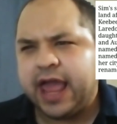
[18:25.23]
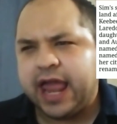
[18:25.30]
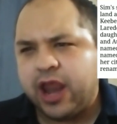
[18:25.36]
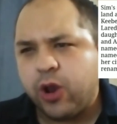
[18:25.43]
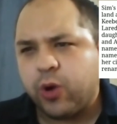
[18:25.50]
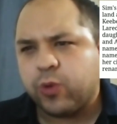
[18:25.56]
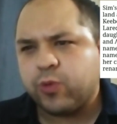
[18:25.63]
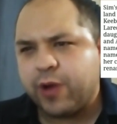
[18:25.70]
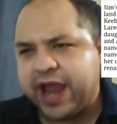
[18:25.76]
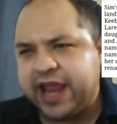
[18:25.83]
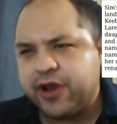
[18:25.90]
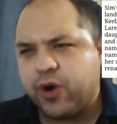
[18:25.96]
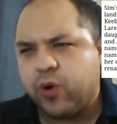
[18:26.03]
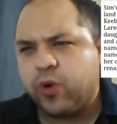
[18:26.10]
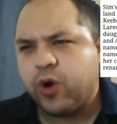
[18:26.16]
and
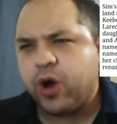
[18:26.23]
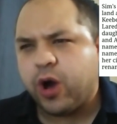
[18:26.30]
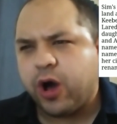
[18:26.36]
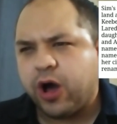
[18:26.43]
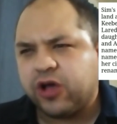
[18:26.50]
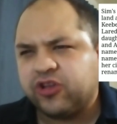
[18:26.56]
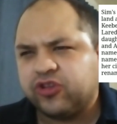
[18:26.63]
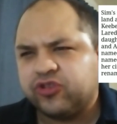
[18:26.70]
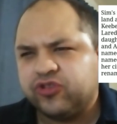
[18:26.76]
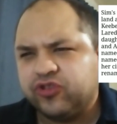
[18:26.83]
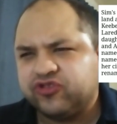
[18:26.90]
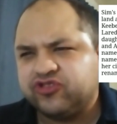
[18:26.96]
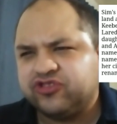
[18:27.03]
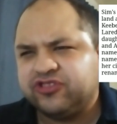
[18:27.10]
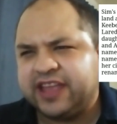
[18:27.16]
Laredo,
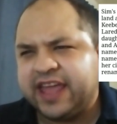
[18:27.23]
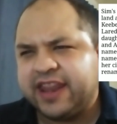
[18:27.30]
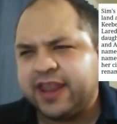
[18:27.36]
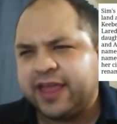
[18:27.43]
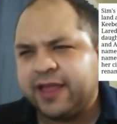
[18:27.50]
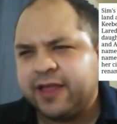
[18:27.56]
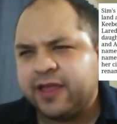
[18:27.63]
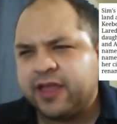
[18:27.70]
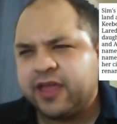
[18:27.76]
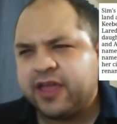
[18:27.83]
Austin